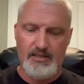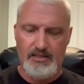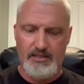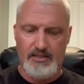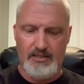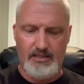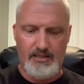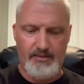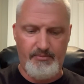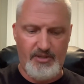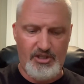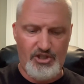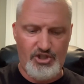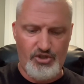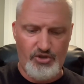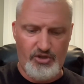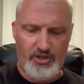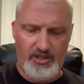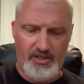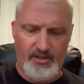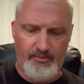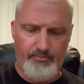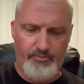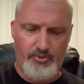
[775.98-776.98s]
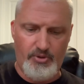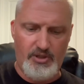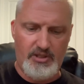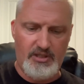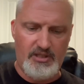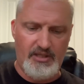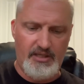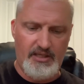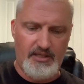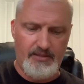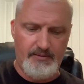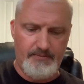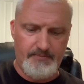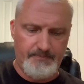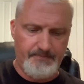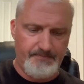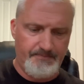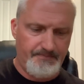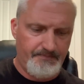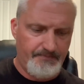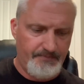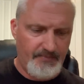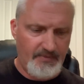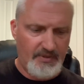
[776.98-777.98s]
Let me show you the booklet.
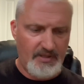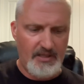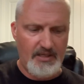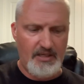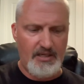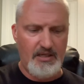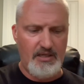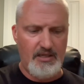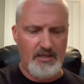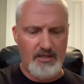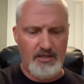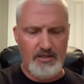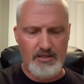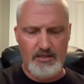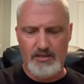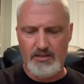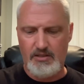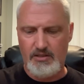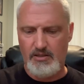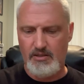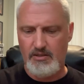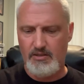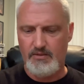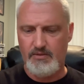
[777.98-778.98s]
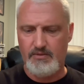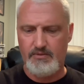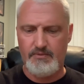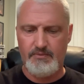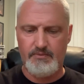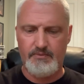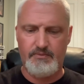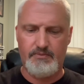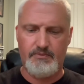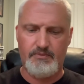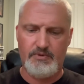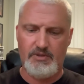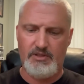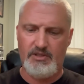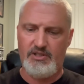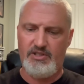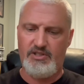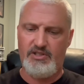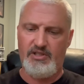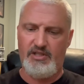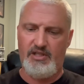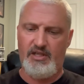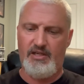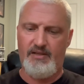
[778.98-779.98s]
And let's
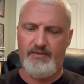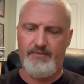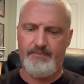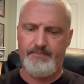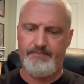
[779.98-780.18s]
see.